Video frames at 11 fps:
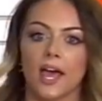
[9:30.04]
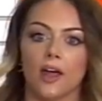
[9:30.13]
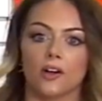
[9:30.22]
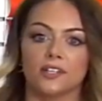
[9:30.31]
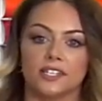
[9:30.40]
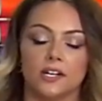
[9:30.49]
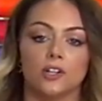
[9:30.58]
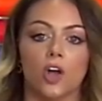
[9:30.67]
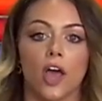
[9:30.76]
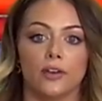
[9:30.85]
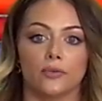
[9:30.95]
that are seen a
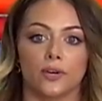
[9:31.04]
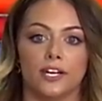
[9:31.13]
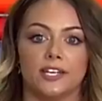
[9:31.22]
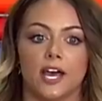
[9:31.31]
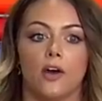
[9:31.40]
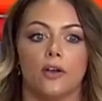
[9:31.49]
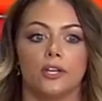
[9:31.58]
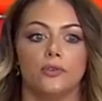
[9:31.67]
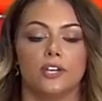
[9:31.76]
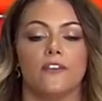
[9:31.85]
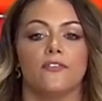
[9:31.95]
lot in retail, and
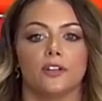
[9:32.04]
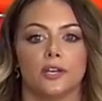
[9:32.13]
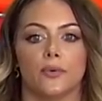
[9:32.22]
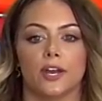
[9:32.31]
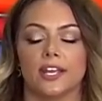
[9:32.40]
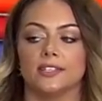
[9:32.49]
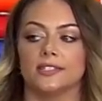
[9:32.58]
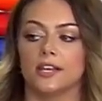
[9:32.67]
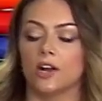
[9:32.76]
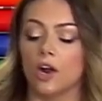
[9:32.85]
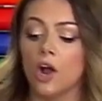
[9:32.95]
you definitely want to
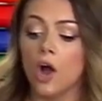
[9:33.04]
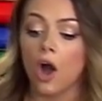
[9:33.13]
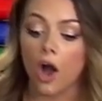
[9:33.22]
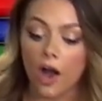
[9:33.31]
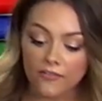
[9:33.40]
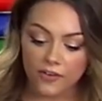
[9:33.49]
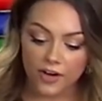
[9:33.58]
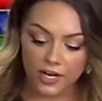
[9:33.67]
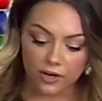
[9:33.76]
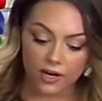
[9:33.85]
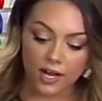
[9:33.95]
consider
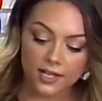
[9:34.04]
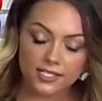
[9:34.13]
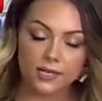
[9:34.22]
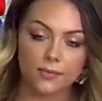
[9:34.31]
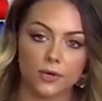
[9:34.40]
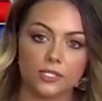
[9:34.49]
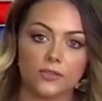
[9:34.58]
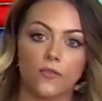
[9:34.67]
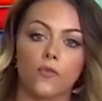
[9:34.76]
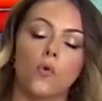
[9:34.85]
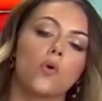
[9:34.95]
offering your customers
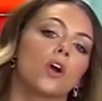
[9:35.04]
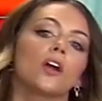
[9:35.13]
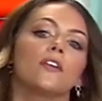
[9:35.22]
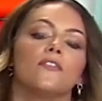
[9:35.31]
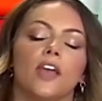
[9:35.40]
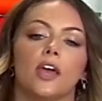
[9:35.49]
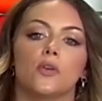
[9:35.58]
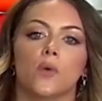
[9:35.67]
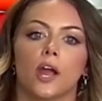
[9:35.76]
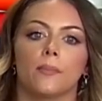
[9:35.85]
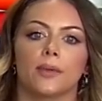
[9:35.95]
for
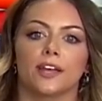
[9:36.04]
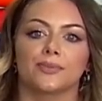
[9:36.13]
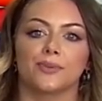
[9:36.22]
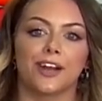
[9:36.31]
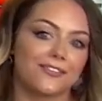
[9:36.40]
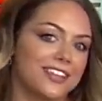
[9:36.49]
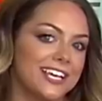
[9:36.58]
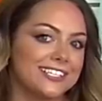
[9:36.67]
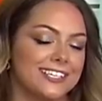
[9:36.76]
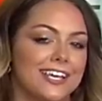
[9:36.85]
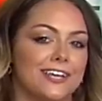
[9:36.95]
fan wear, because whatever
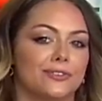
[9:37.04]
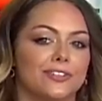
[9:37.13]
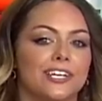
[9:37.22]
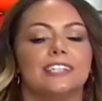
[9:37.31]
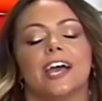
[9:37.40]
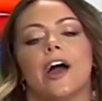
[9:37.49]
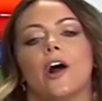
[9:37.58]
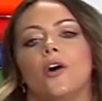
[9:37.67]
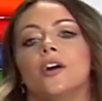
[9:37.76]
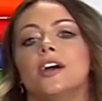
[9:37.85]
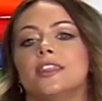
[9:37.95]
they see in
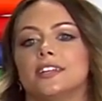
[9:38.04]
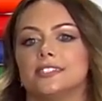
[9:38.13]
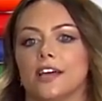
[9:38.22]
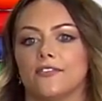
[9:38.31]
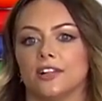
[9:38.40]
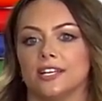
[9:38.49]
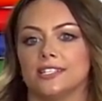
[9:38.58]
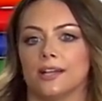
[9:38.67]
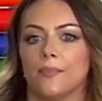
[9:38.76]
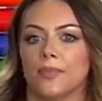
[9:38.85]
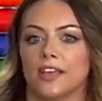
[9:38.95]
retail is definitely
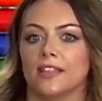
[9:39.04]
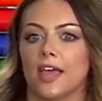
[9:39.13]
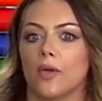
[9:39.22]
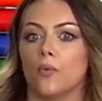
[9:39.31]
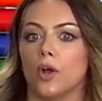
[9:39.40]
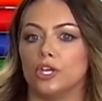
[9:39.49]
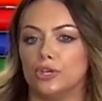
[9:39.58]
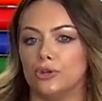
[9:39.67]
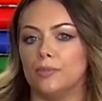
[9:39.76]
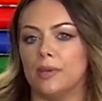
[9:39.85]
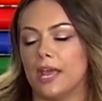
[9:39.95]
something they want
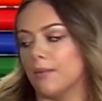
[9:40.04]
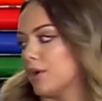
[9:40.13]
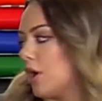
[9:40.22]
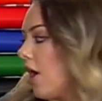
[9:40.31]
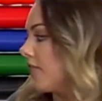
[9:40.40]
you to be able to